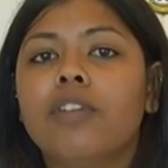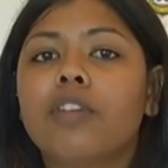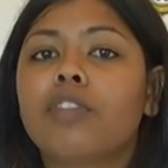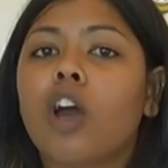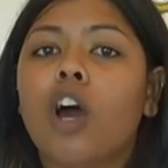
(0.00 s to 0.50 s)

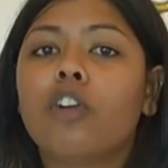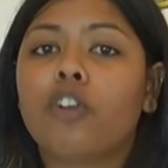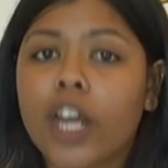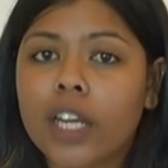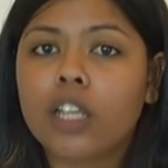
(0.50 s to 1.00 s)
if they aren't
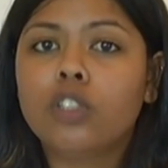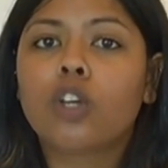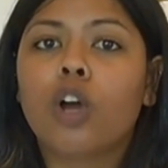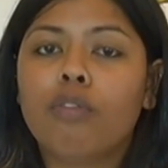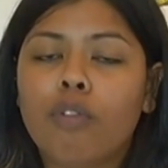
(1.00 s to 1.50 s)
ready to
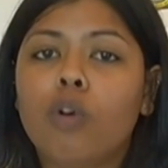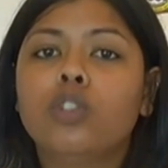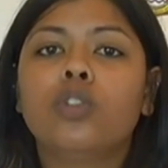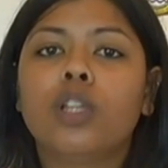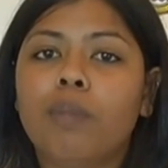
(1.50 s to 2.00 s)
go
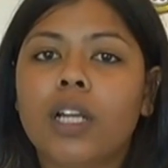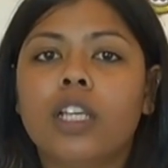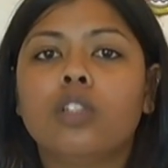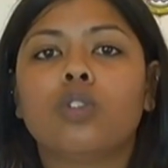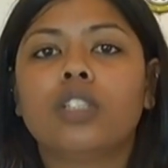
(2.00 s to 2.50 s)
forward to the
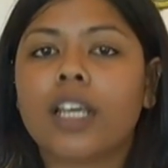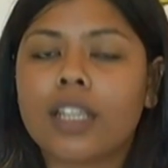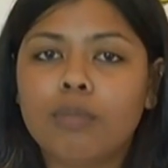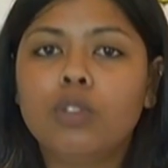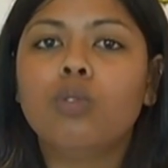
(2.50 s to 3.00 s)
police or
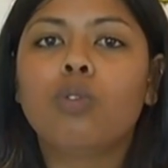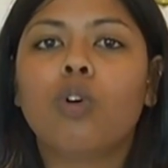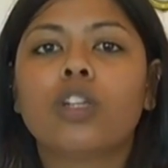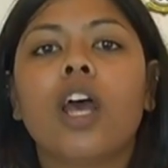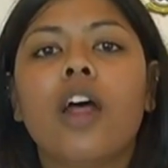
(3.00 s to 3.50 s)
take them to
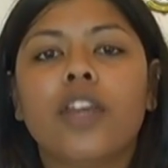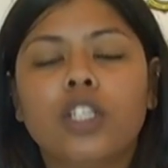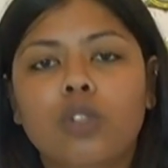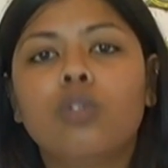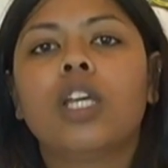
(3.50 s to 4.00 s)
court, they
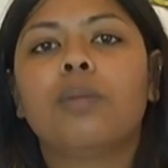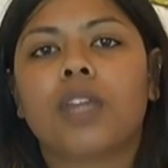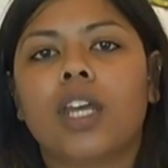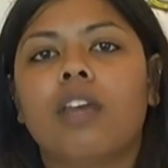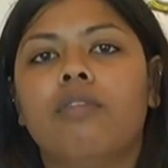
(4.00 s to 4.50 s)
do keep
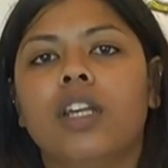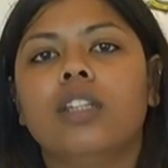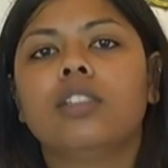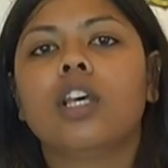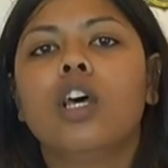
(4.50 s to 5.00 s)
that
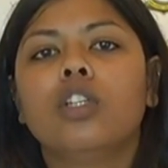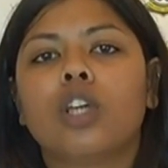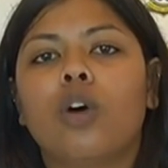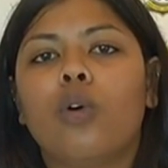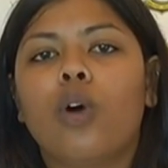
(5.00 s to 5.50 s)
evidence.
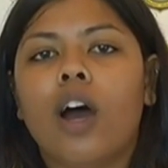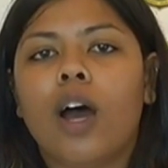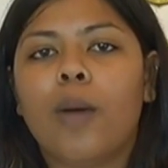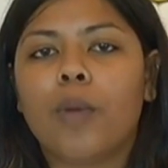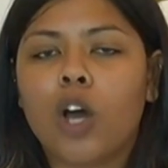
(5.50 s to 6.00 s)
So
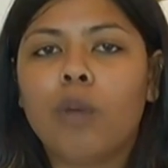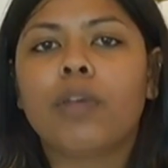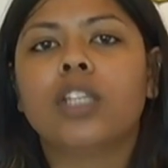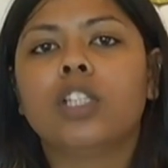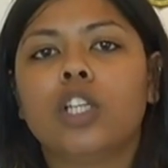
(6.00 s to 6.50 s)
her
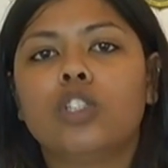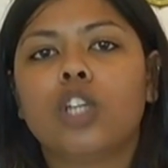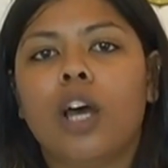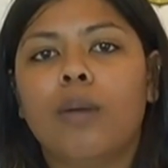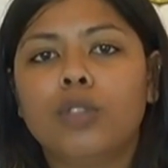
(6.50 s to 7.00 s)
message
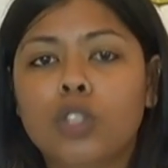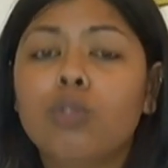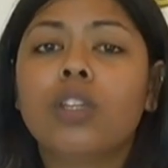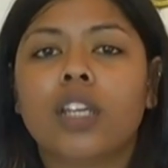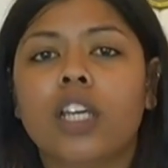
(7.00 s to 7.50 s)

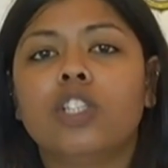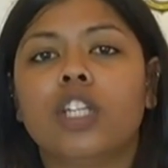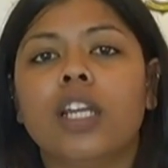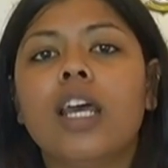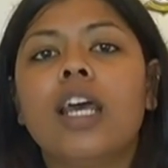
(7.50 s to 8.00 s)
to the
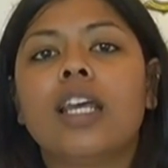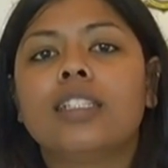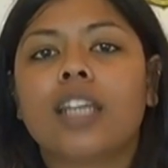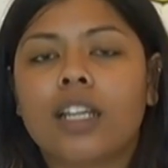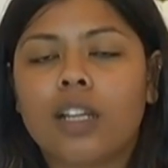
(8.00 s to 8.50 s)
nation
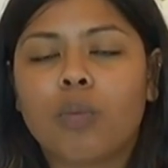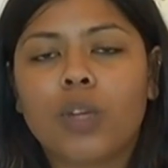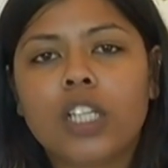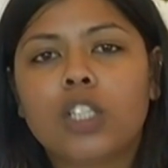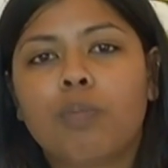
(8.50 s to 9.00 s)
is that
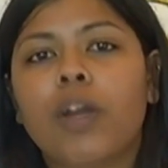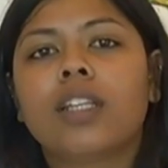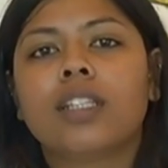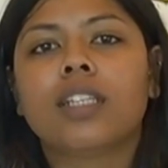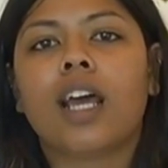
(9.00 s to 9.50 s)
we need to
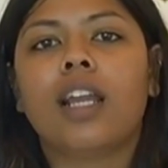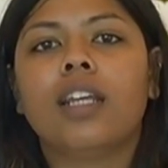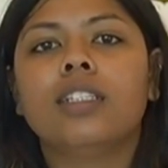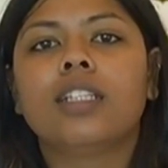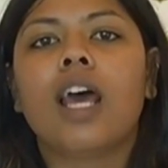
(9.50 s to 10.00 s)
break the
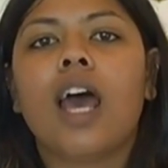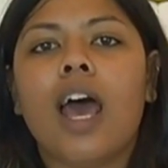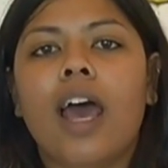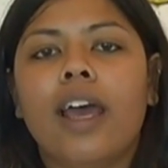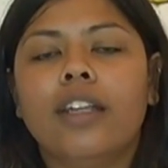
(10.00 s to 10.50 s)
silence
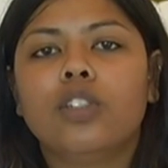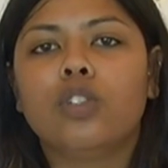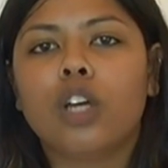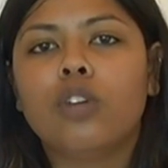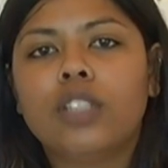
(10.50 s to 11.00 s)
and,
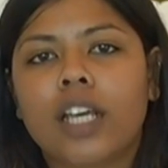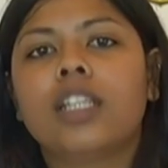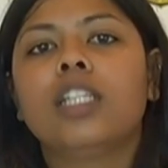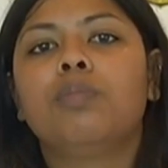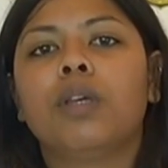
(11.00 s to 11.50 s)
you know, take
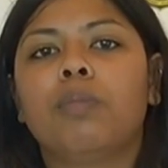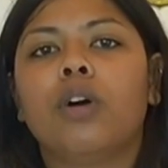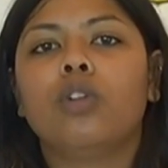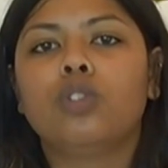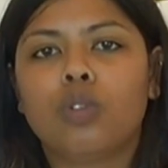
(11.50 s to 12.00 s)
these
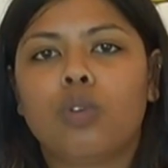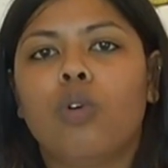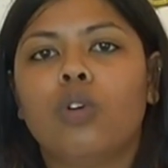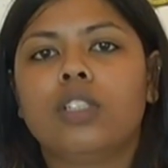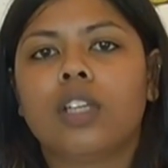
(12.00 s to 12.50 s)
people to
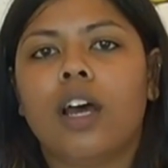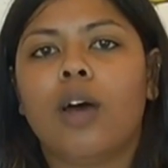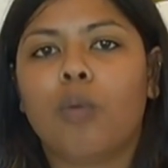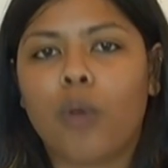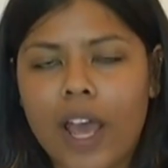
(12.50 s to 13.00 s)
court
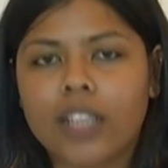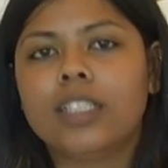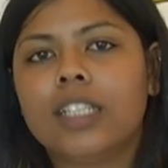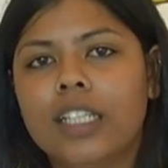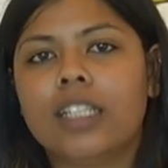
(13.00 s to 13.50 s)

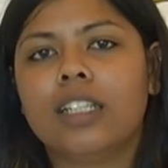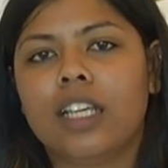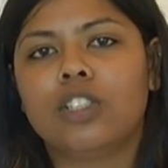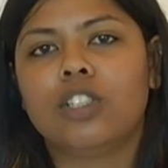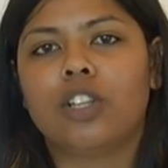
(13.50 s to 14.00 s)
as needed
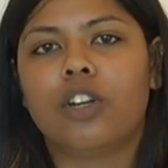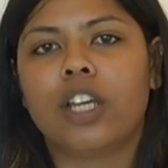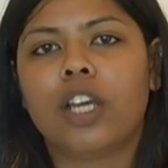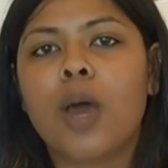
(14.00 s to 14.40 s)
necessary.